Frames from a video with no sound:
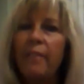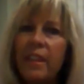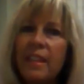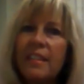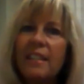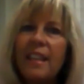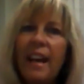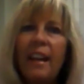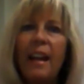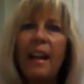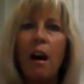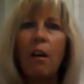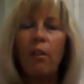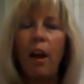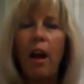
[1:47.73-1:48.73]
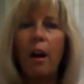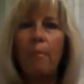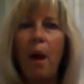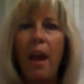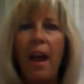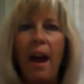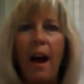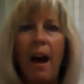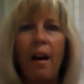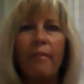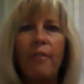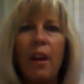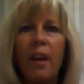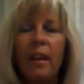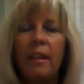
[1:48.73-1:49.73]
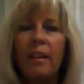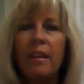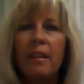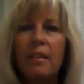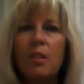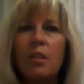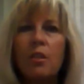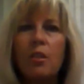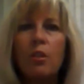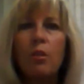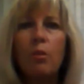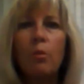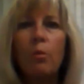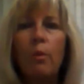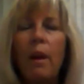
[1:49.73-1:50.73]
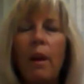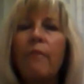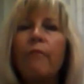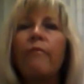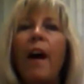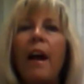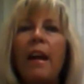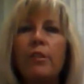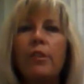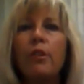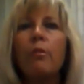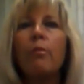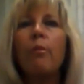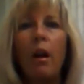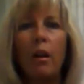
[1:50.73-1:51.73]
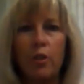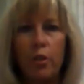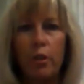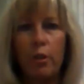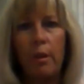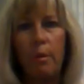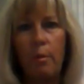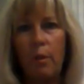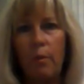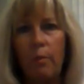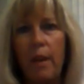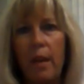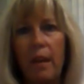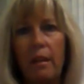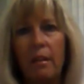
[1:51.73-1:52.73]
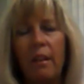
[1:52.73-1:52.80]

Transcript: The second outcome I have is to invite you on a journey with me,